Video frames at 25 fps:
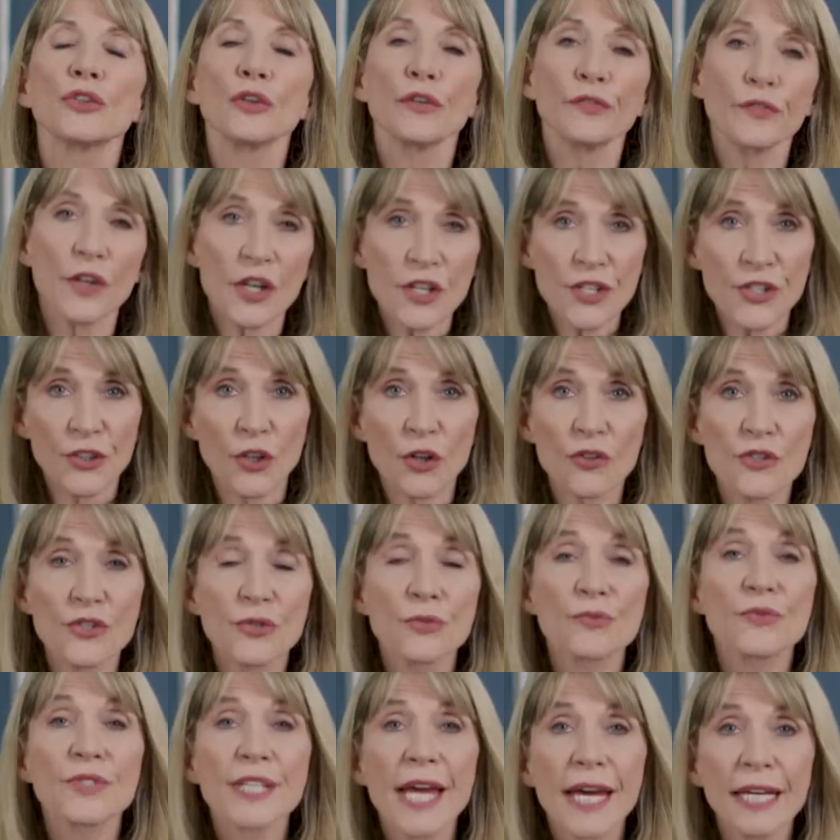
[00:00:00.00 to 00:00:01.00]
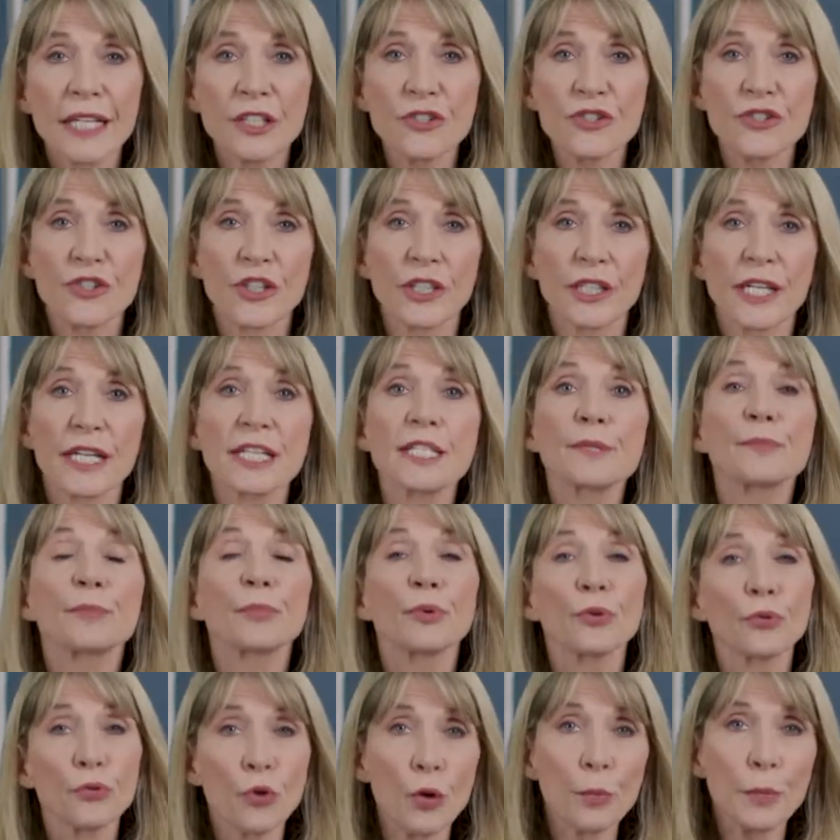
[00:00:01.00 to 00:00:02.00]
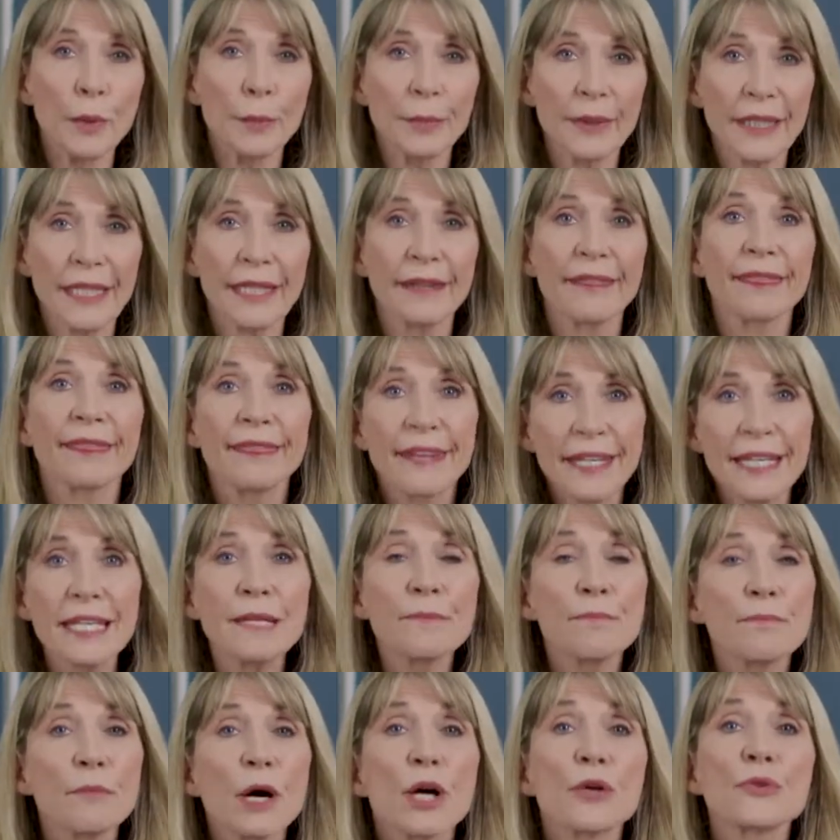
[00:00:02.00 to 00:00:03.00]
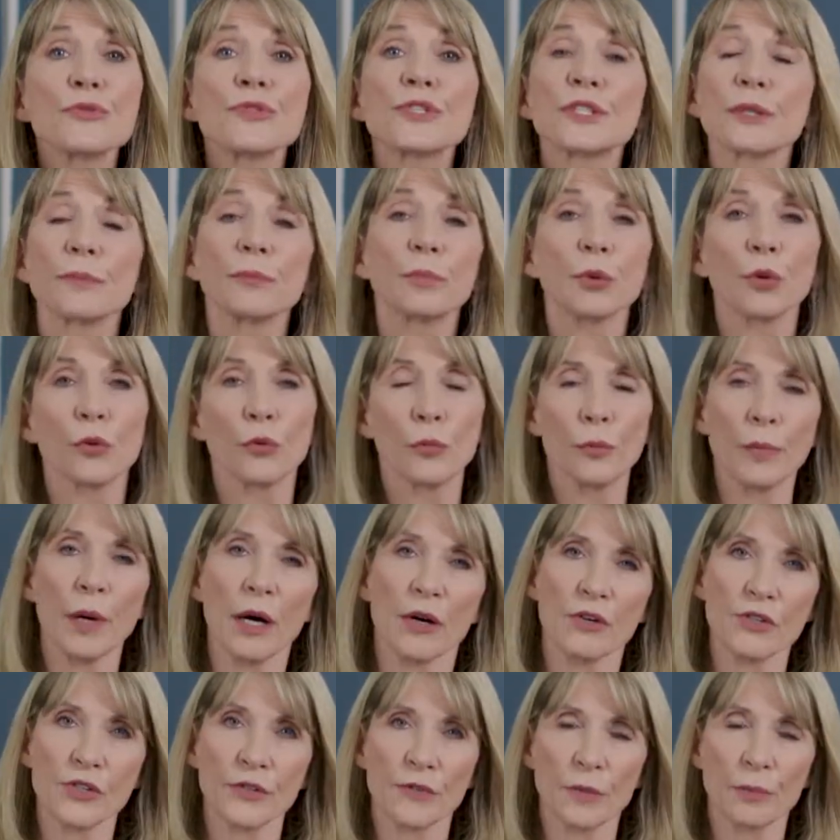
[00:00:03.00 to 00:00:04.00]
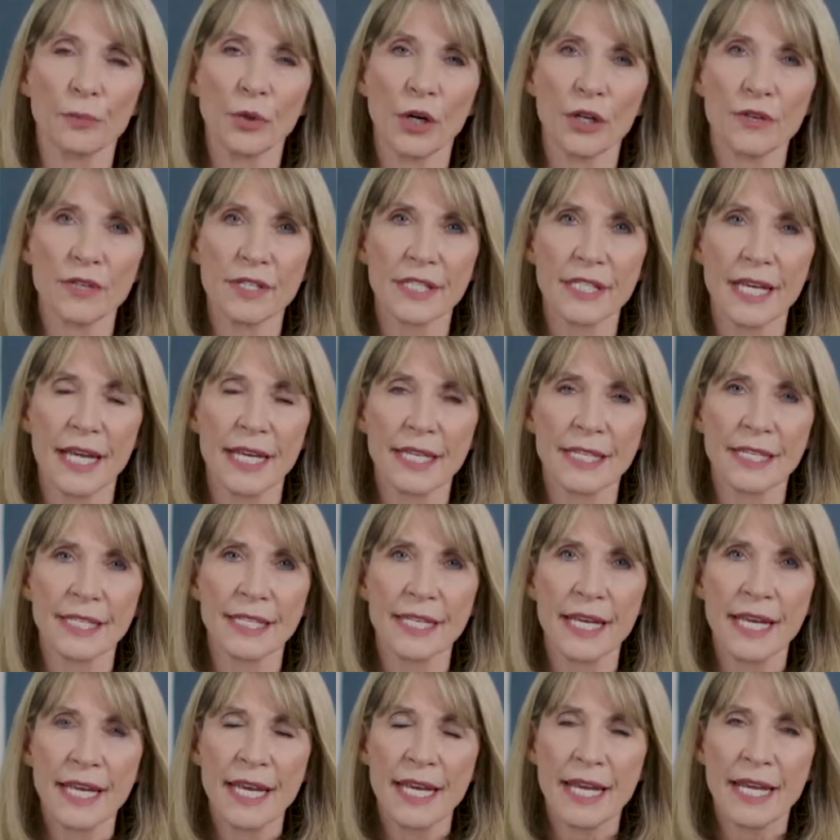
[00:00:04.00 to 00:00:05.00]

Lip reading: Your first consultation is probably the most important part of the process.